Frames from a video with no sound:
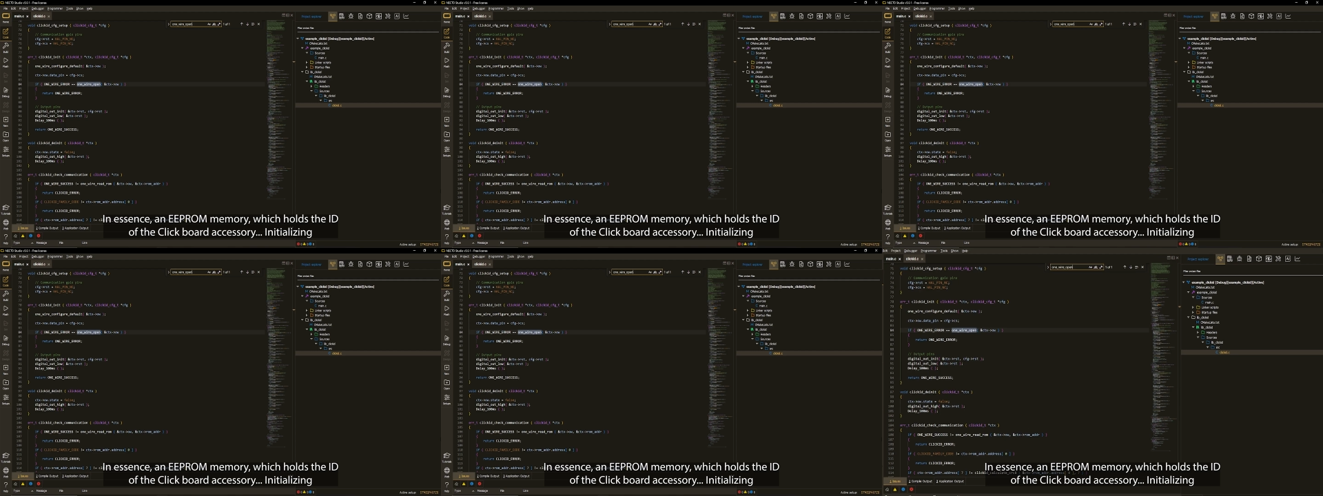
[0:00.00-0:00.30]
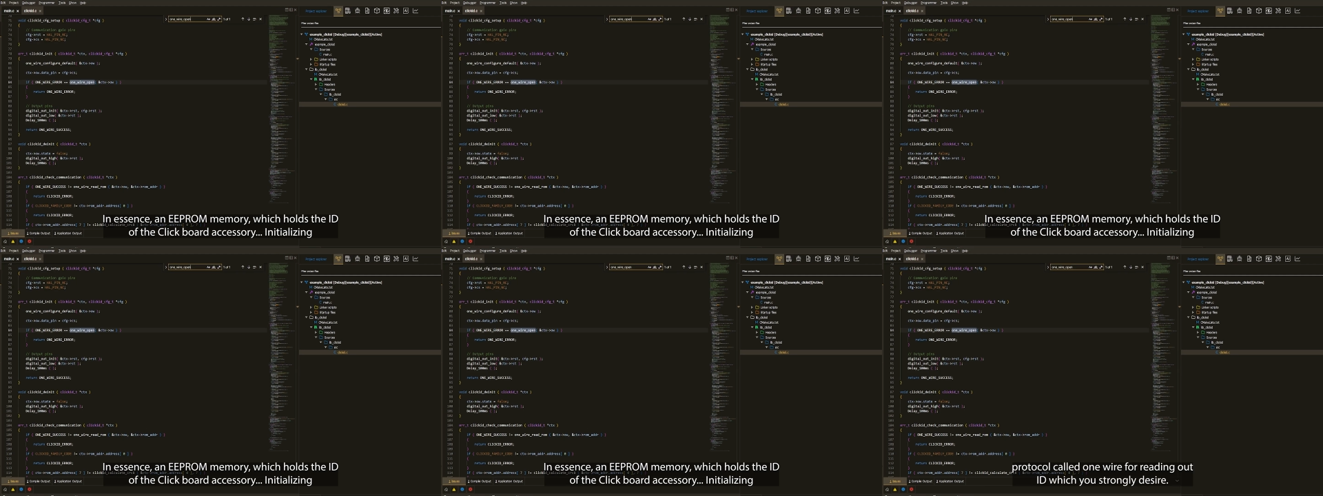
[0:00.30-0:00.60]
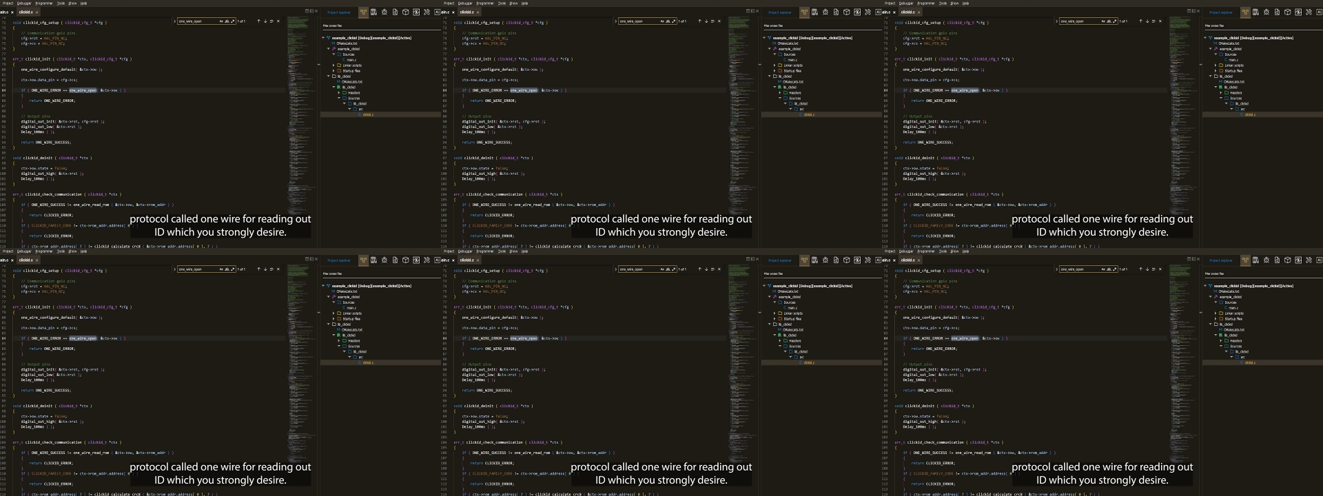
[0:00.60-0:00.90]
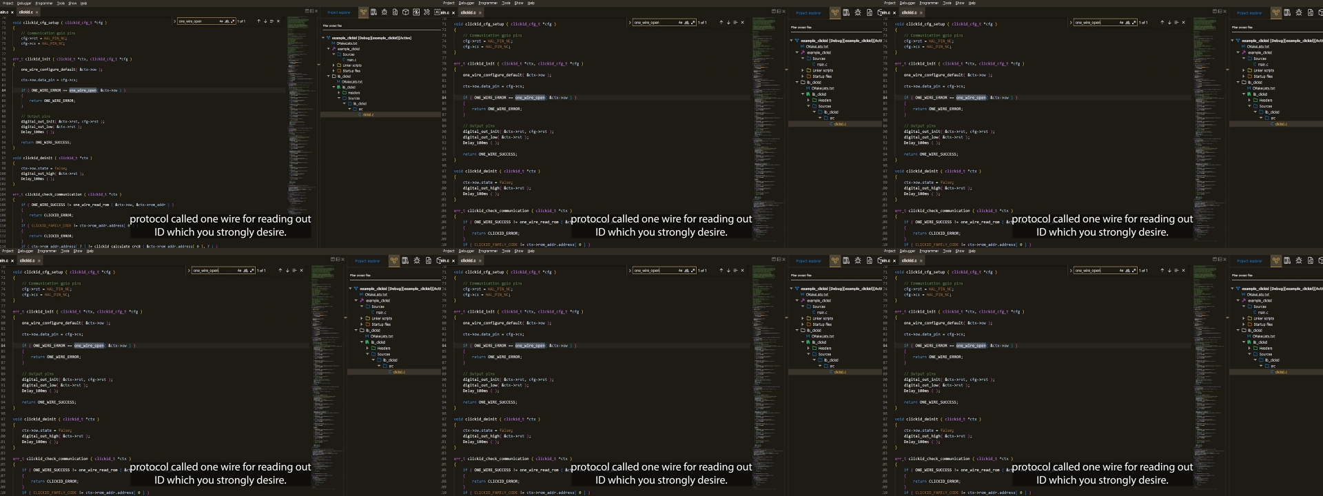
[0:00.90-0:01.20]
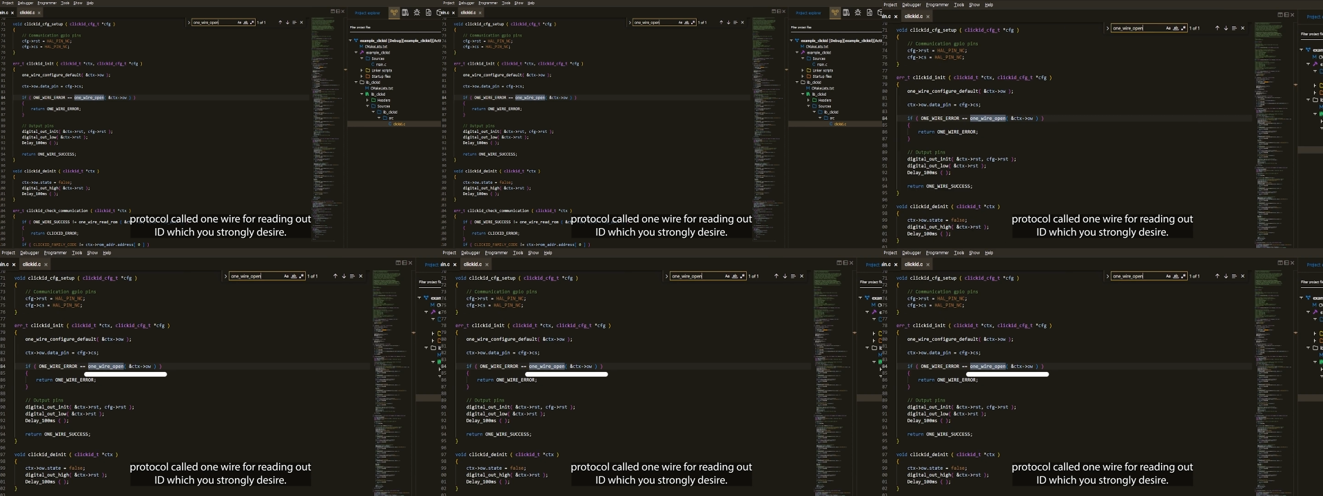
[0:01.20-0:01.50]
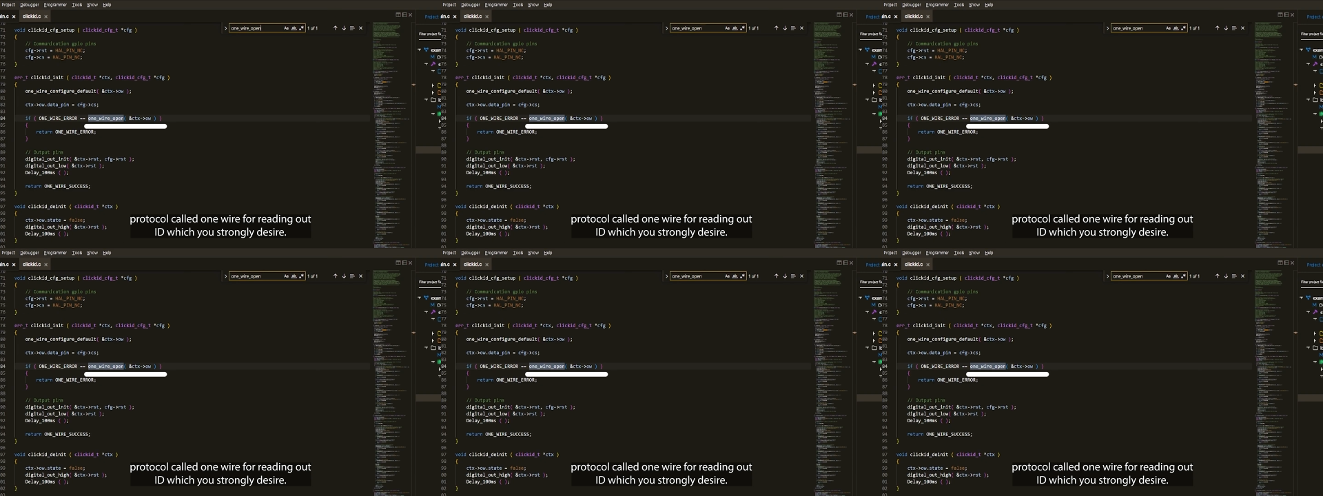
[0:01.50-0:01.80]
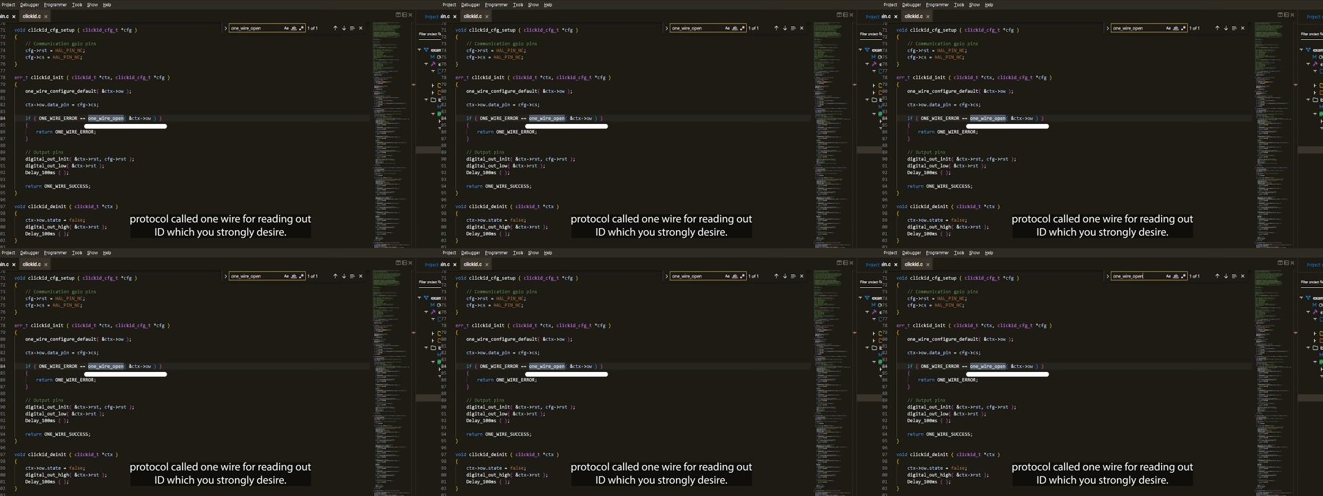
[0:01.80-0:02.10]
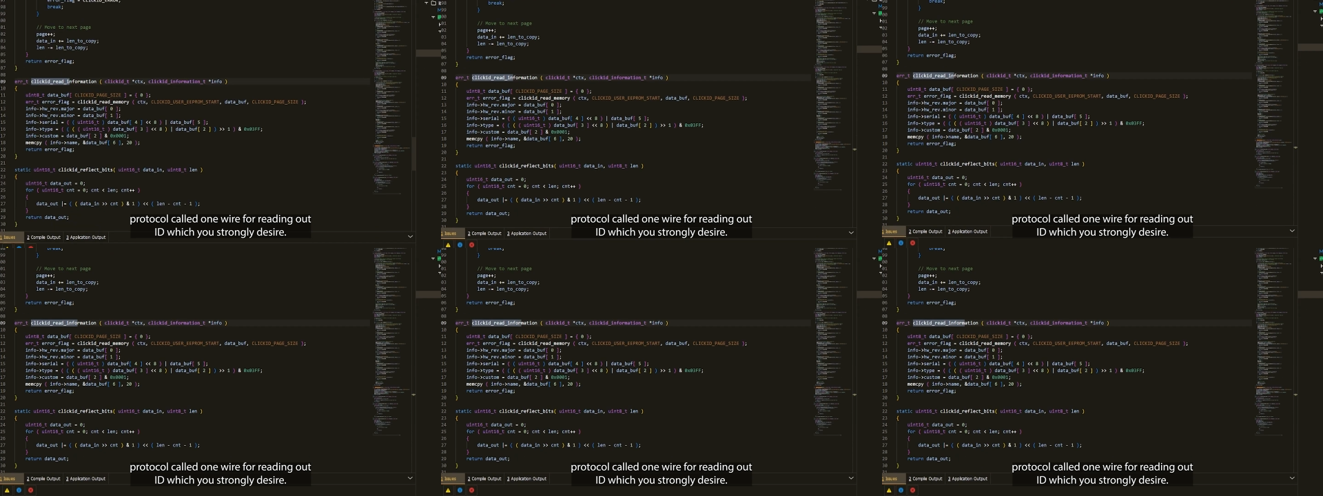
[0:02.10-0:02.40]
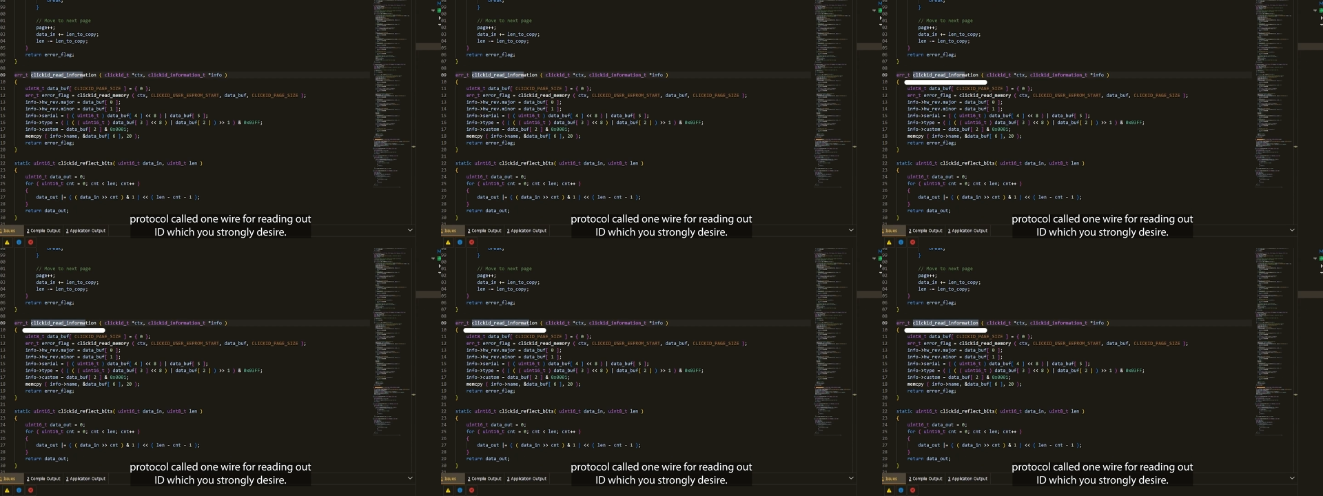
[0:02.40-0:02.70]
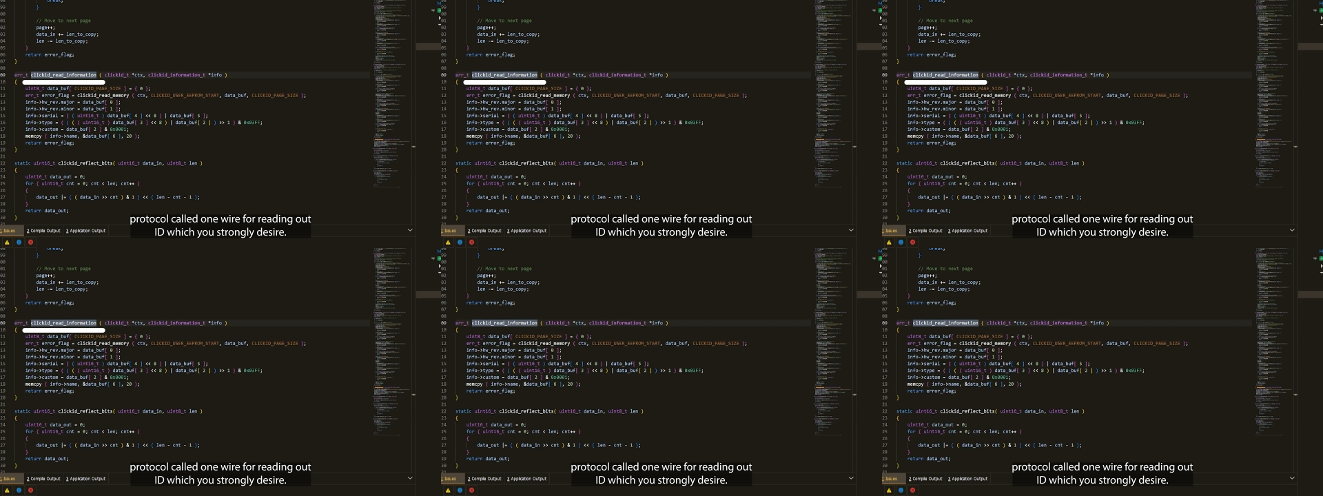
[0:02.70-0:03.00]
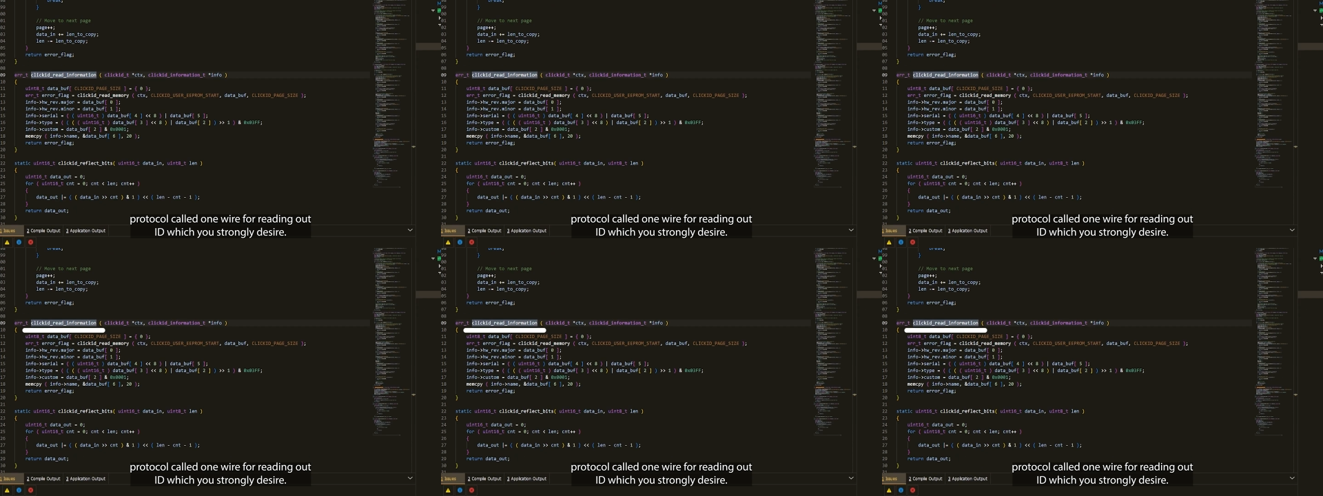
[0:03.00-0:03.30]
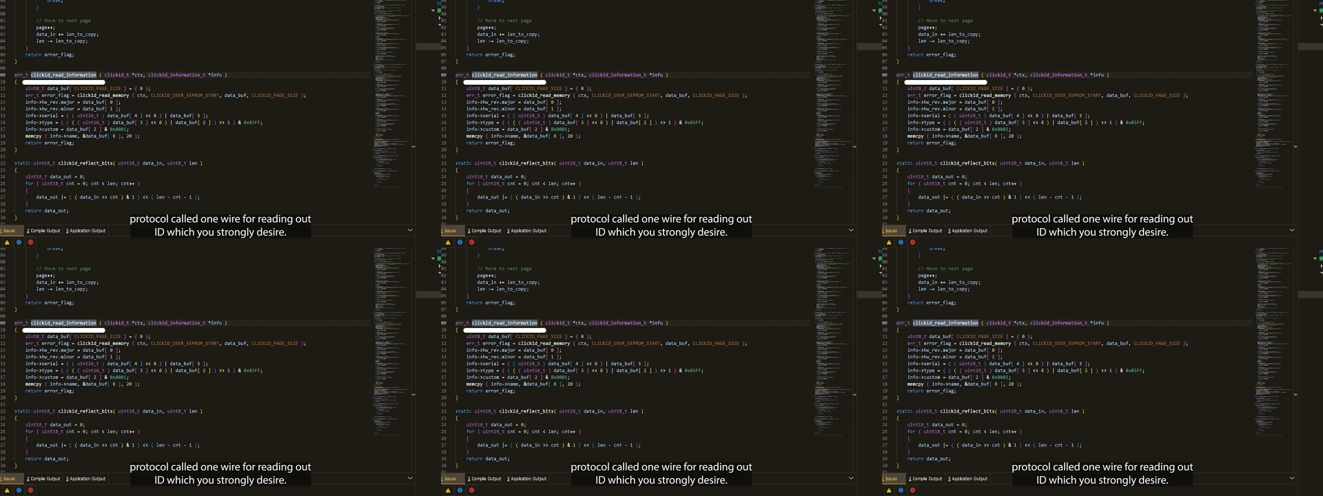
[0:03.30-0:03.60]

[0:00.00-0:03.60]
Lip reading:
[unreadable: no face in view]